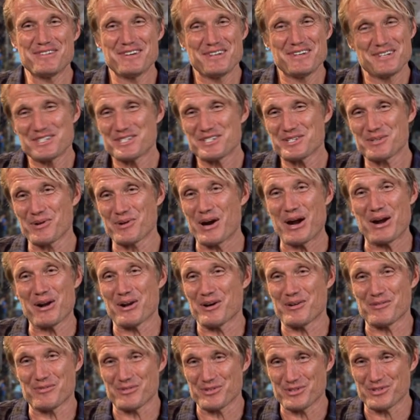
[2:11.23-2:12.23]
squaring
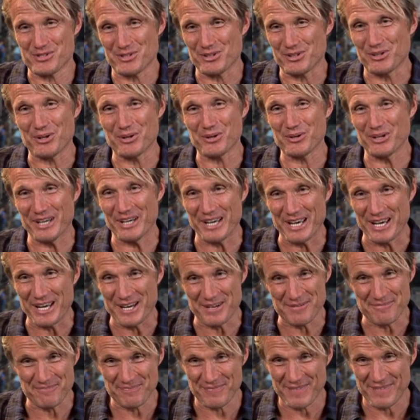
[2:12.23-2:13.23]
off with Stallone again.
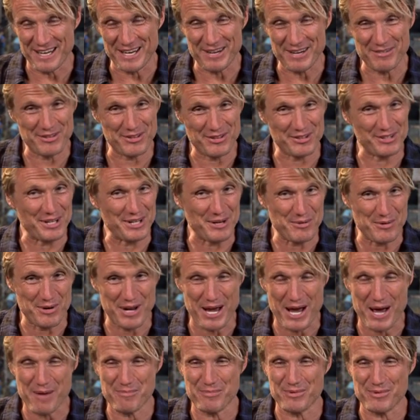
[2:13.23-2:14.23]
I never thought that would
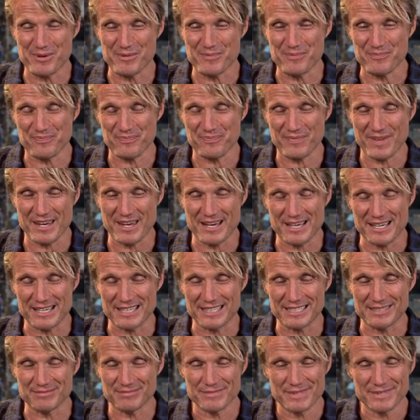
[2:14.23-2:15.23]
happen.
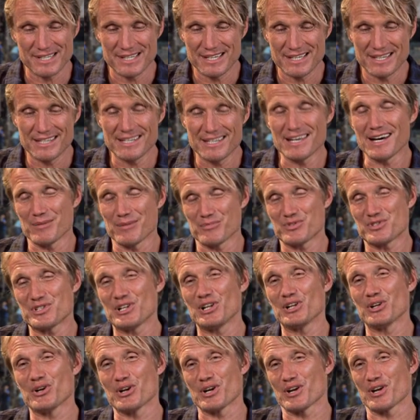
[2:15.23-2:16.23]
Um, yeah, I'm still
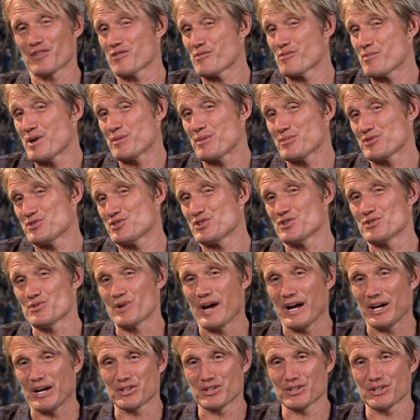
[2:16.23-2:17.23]
learning from him as a
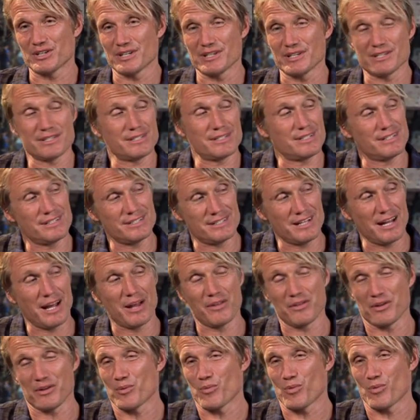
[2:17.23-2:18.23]
director. He's, he's
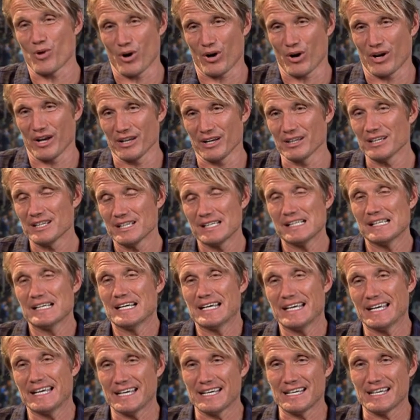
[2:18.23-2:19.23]
down there working,
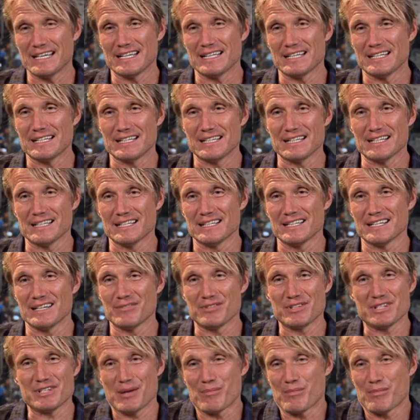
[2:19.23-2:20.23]
and uh,
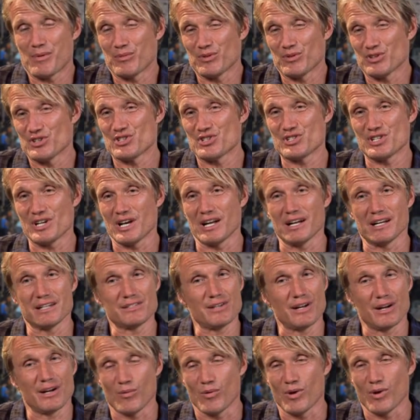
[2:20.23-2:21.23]
every time I'm on the set, I
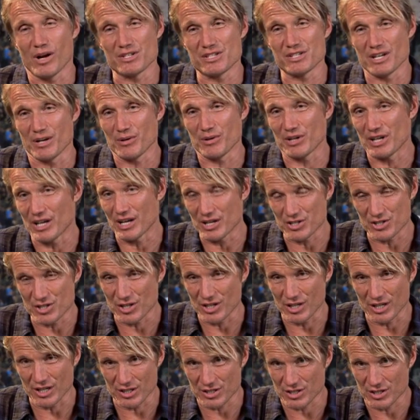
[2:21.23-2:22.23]
try to watch how he does
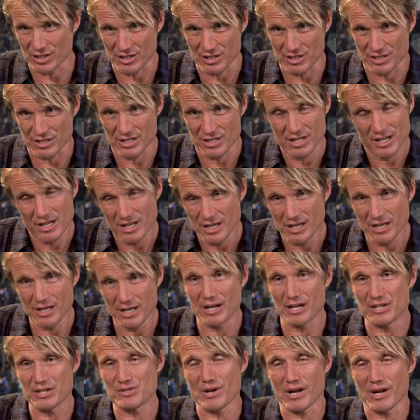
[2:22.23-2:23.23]
things because you know
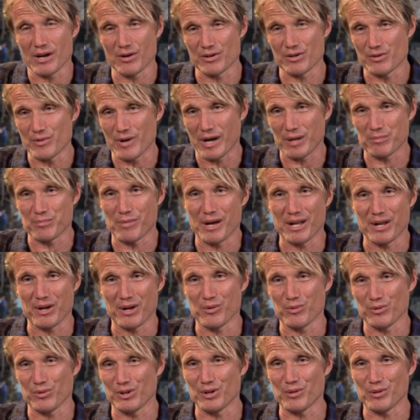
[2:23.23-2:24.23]
I try to direct my
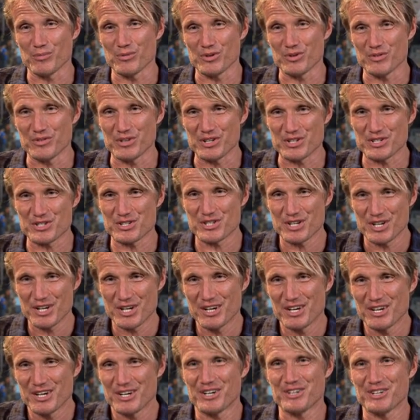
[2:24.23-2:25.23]
own little movies
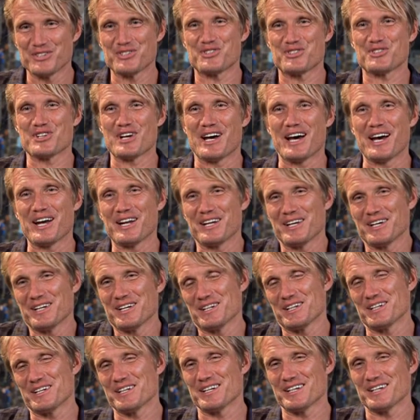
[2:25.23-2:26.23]
on the side,
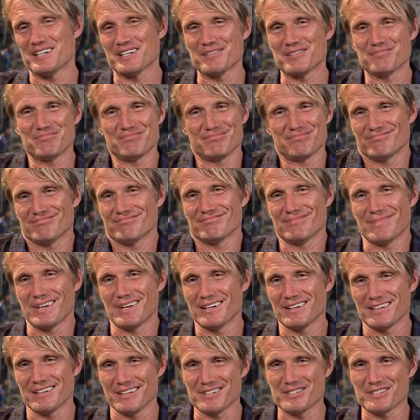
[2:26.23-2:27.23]
and uh,
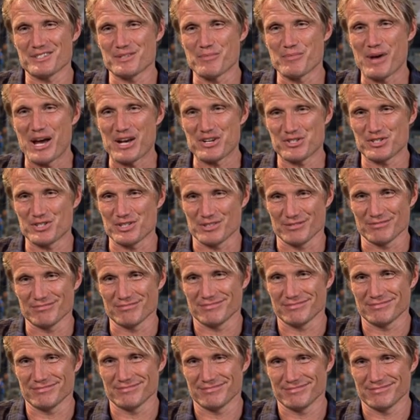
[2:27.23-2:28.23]
and he's the master,
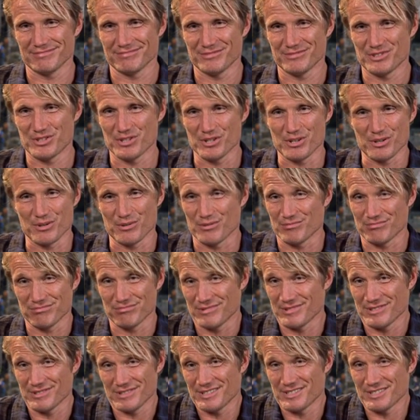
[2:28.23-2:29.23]
so
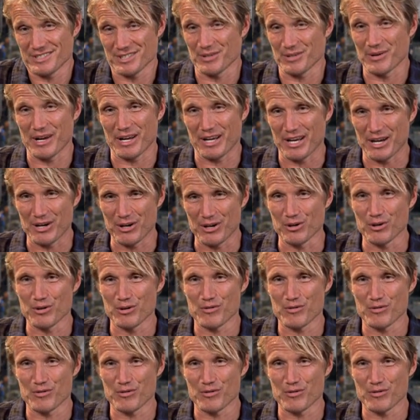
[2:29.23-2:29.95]
he's a great guy to learn